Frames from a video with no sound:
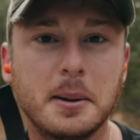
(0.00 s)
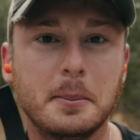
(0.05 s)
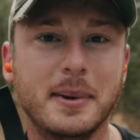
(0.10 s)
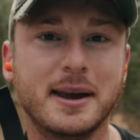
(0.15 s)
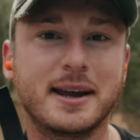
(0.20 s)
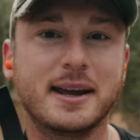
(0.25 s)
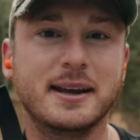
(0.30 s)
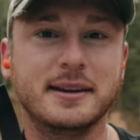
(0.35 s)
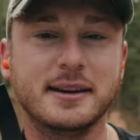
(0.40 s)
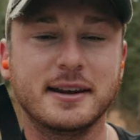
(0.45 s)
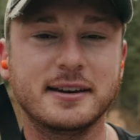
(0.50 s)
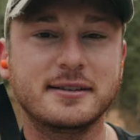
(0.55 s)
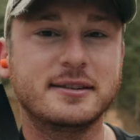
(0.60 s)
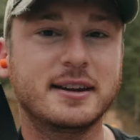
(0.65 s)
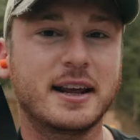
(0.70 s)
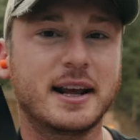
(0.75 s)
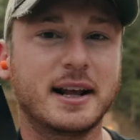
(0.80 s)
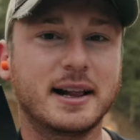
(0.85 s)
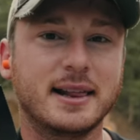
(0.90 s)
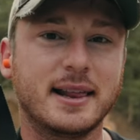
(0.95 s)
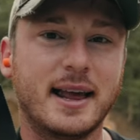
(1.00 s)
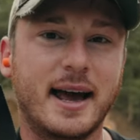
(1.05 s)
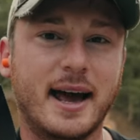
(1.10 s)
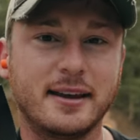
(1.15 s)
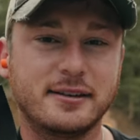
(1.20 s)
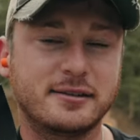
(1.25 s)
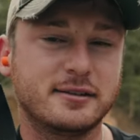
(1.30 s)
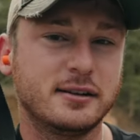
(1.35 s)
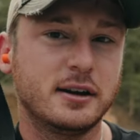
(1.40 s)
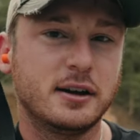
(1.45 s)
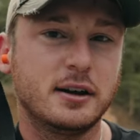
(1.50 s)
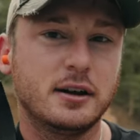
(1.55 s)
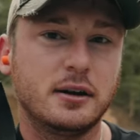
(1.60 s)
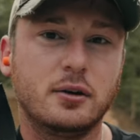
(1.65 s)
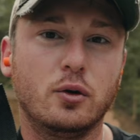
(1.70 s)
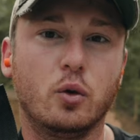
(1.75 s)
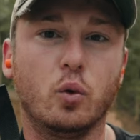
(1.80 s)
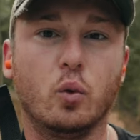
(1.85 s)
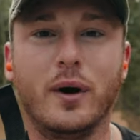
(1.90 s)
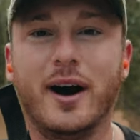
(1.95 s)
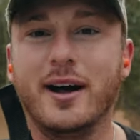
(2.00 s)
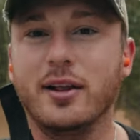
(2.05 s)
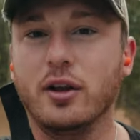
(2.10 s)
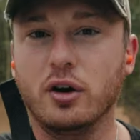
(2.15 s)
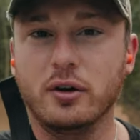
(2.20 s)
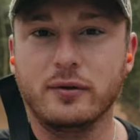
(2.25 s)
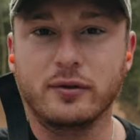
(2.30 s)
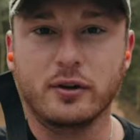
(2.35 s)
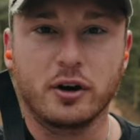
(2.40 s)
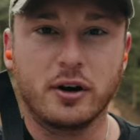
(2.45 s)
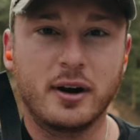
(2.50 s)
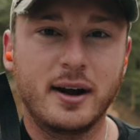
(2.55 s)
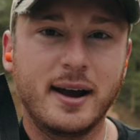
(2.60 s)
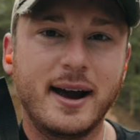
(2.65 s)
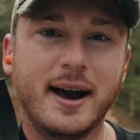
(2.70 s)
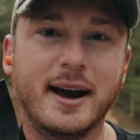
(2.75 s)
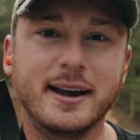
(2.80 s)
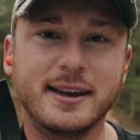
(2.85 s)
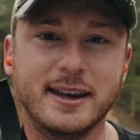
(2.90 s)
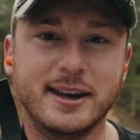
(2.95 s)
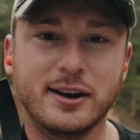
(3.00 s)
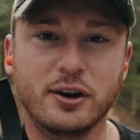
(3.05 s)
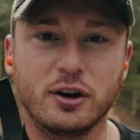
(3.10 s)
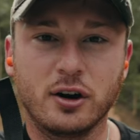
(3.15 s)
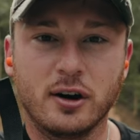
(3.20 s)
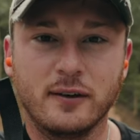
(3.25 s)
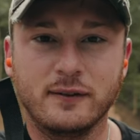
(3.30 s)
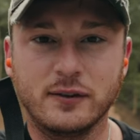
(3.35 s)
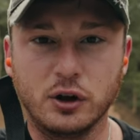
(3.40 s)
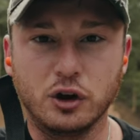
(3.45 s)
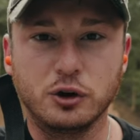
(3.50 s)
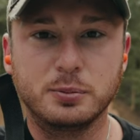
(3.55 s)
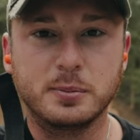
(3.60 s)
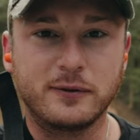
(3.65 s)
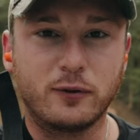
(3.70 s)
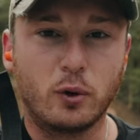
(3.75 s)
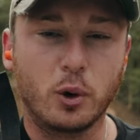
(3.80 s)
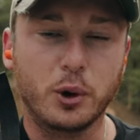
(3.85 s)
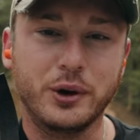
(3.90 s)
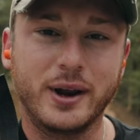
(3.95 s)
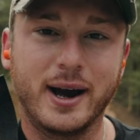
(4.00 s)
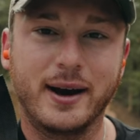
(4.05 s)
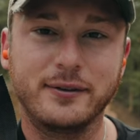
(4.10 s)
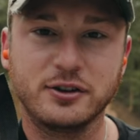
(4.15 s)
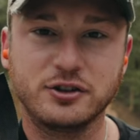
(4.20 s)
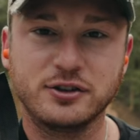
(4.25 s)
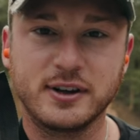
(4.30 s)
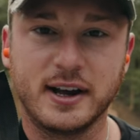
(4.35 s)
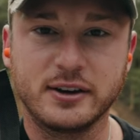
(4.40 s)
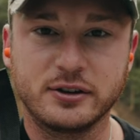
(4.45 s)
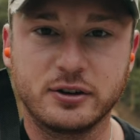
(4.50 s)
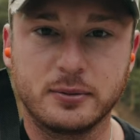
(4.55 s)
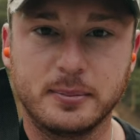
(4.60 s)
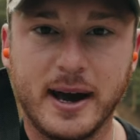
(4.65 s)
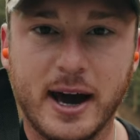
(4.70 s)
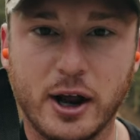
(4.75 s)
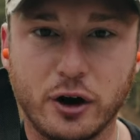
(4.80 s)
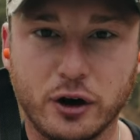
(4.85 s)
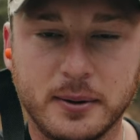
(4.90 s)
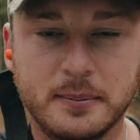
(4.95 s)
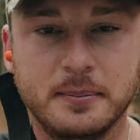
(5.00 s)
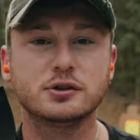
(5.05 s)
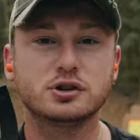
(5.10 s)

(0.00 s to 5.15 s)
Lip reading: making this thing last well over a year of use before you'd have to change the battery.